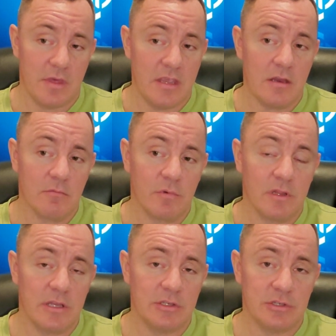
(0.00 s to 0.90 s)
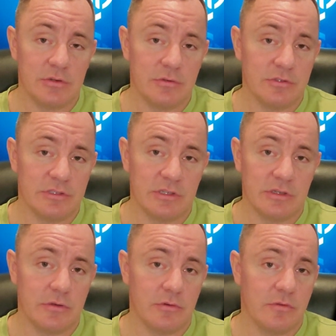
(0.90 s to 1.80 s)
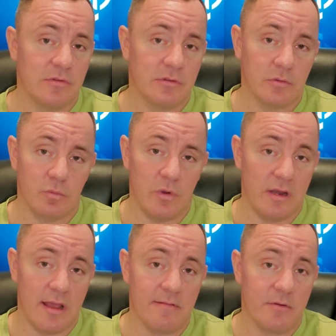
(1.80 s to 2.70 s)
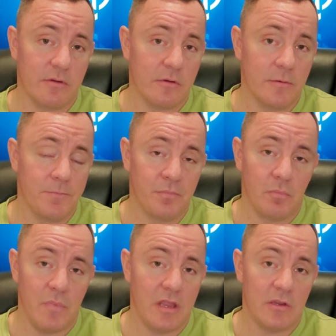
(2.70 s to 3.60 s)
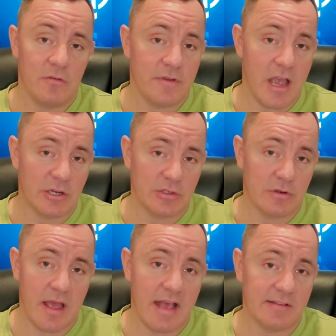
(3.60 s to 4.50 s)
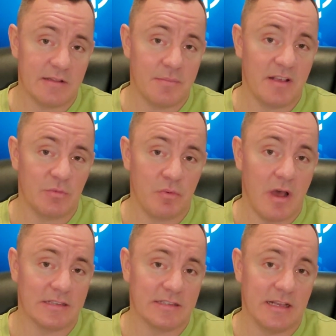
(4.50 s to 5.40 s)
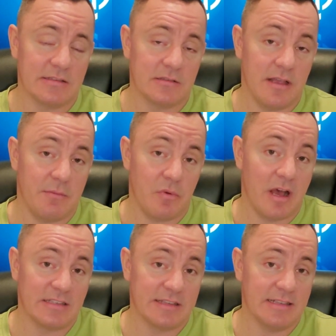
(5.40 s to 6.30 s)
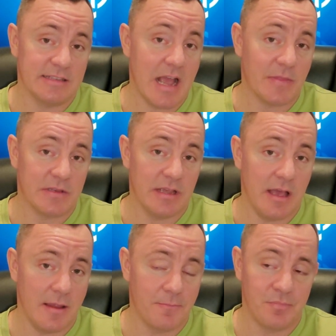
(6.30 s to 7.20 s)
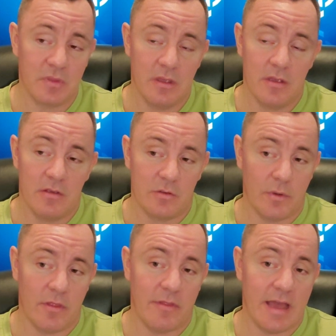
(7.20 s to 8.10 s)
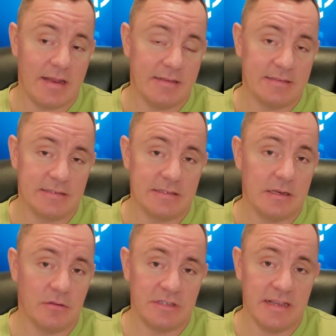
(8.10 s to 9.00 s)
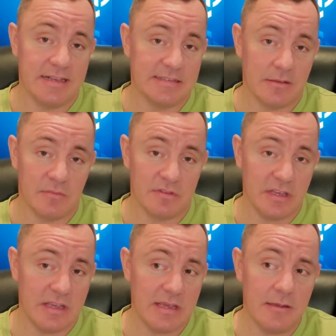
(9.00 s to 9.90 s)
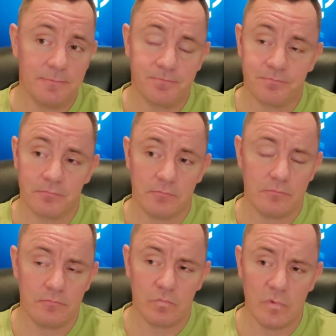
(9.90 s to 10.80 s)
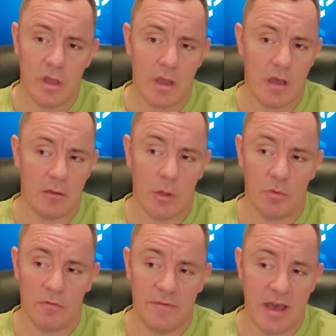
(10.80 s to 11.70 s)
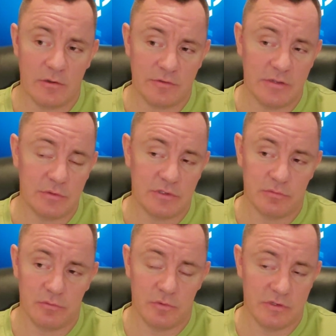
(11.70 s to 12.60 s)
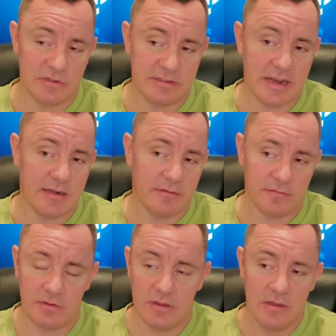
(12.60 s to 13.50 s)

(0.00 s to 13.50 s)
they can really choose to use whatever manufacturer has the best process at the time. So whether that is, TSMC, Global Foundries, which is kind of